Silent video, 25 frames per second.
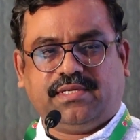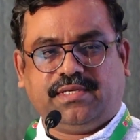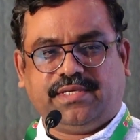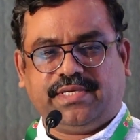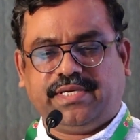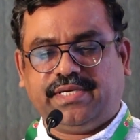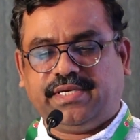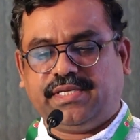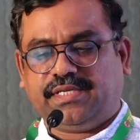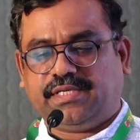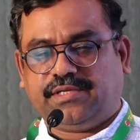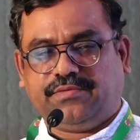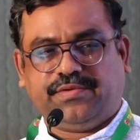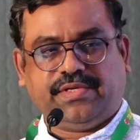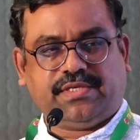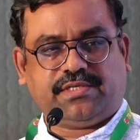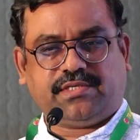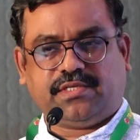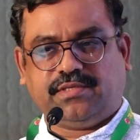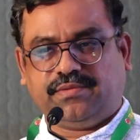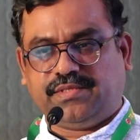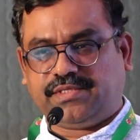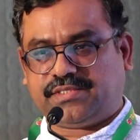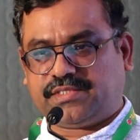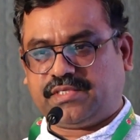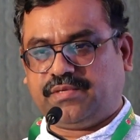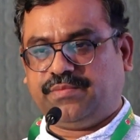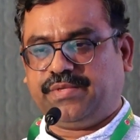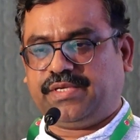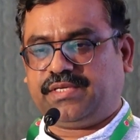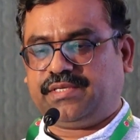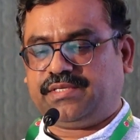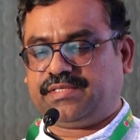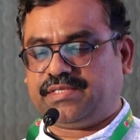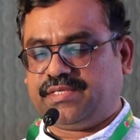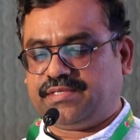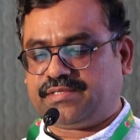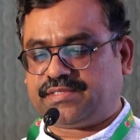greater curvature of the stomach
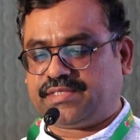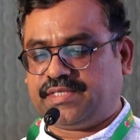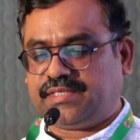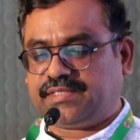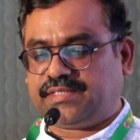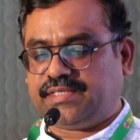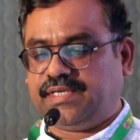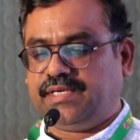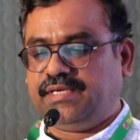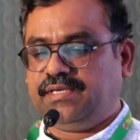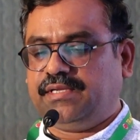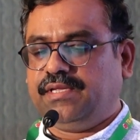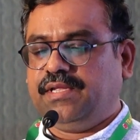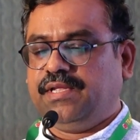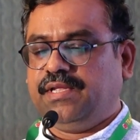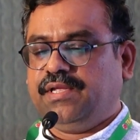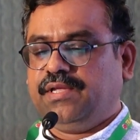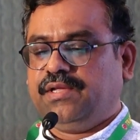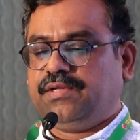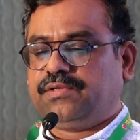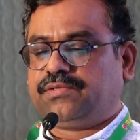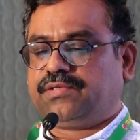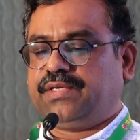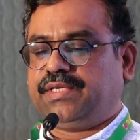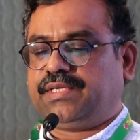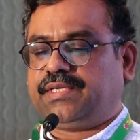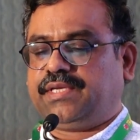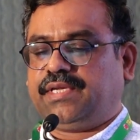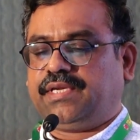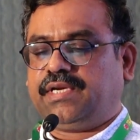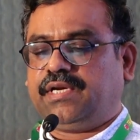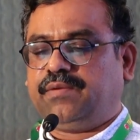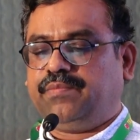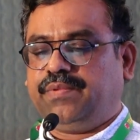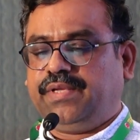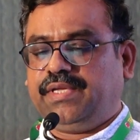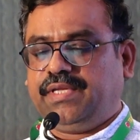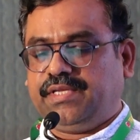is resected, so it
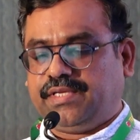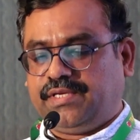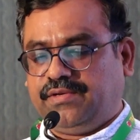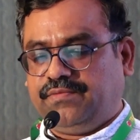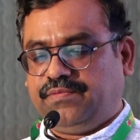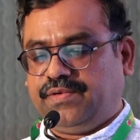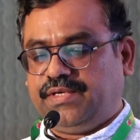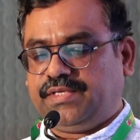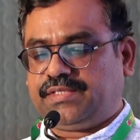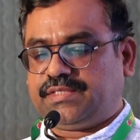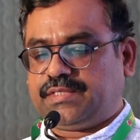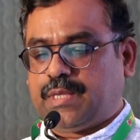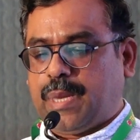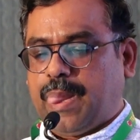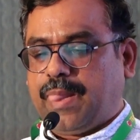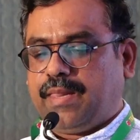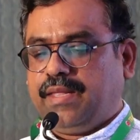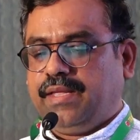cannot be reversed.